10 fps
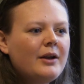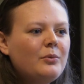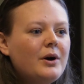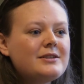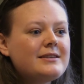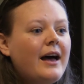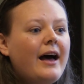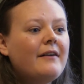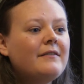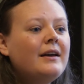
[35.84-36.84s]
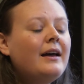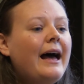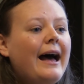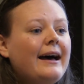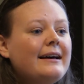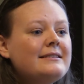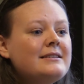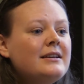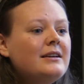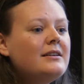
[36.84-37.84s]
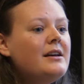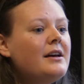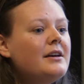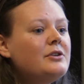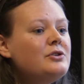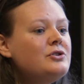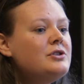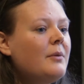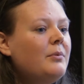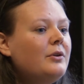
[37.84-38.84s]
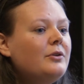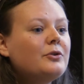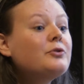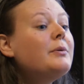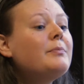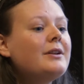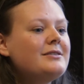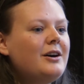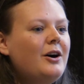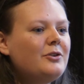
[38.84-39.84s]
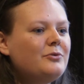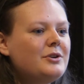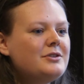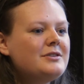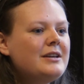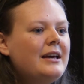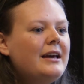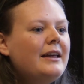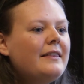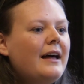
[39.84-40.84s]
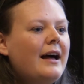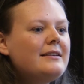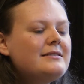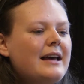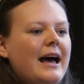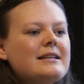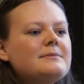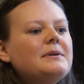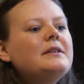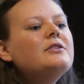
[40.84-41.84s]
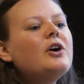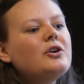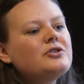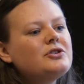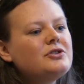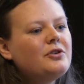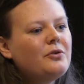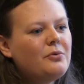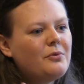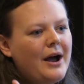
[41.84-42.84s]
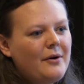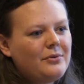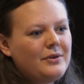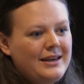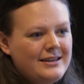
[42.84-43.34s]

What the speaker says: and words have had double or triple entendres that has been lost throughout the